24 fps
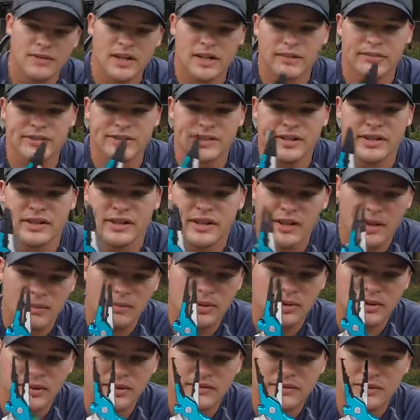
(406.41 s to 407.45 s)
Amazon. I
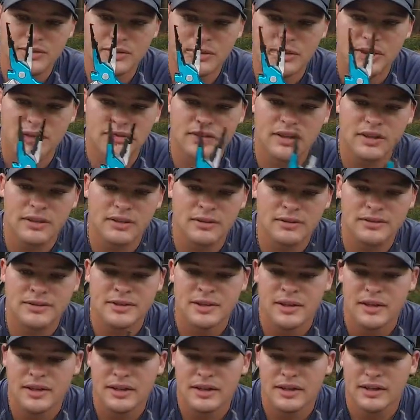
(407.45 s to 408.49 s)
believe they're $12.
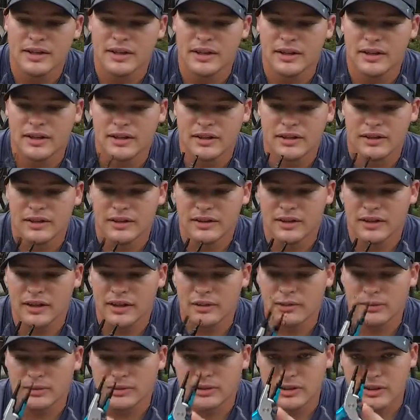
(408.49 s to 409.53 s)
You got
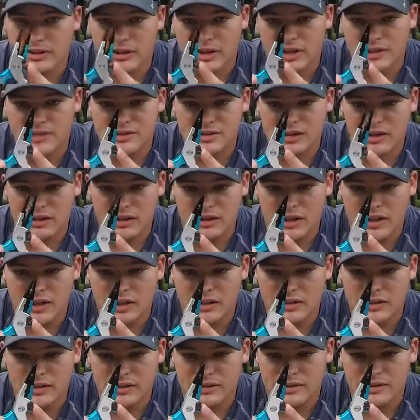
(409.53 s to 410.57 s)
a really nice set of
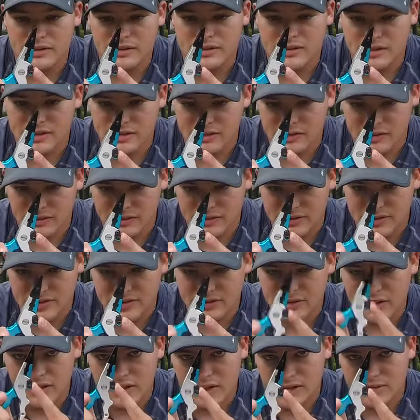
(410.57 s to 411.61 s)
line cutters, and they're the
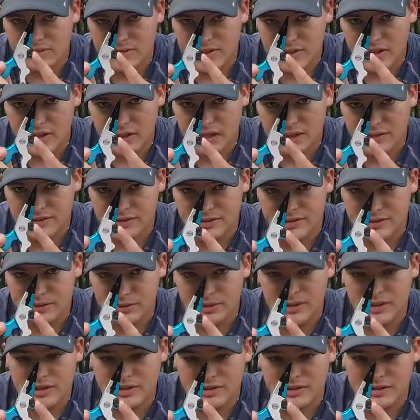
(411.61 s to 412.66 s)
same size as the
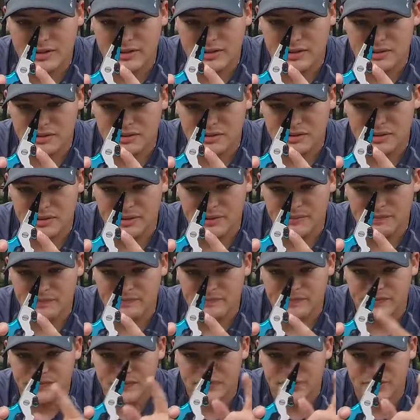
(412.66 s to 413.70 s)
rest of the industry.
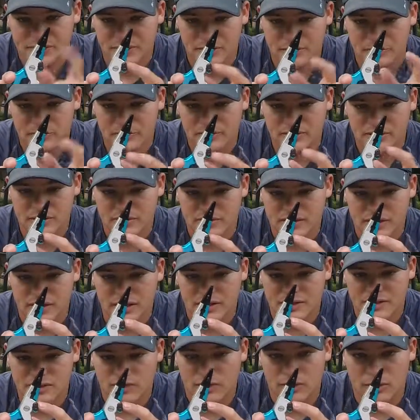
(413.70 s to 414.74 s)
So you can put those
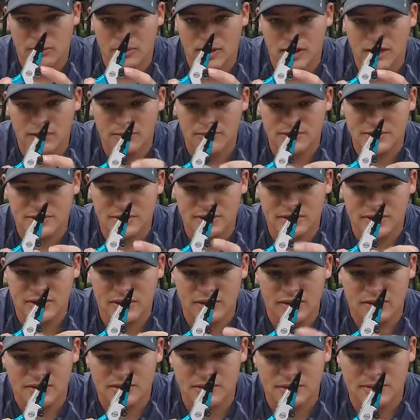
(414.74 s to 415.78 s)
nice carbide ones on
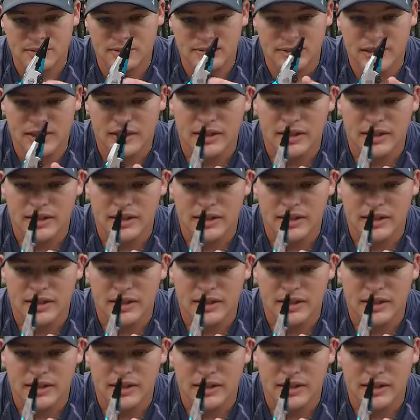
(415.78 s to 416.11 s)
here too.